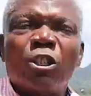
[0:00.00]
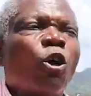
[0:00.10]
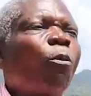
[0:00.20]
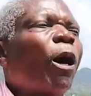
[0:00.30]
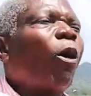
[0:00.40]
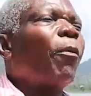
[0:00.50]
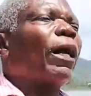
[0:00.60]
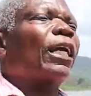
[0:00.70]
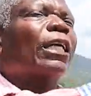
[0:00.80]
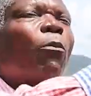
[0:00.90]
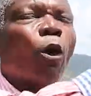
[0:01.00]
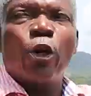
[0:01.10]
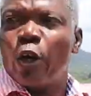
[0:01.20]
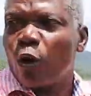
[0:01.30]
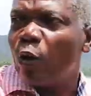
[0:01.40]
The Oma commander,
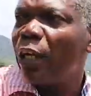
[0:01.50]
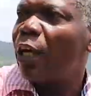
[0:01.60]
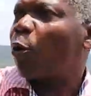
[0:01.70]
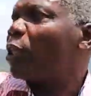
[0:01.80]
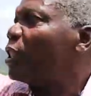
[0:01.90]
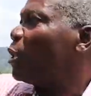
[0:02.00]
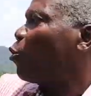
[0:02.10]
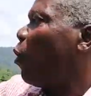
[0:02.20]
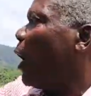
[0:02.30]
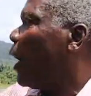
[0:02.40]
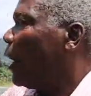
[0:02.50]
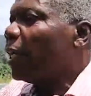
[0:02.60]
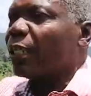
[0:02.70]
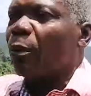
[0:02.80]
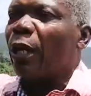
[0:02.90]
Namoni, and your colleague, Croha,
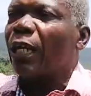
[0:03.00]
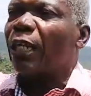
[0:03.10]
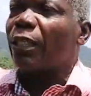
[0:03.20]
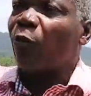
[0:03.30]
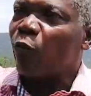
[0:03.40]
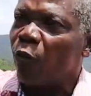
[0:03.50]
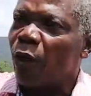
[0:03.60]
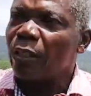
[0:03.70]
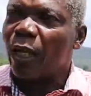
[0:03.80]
as I be at a town for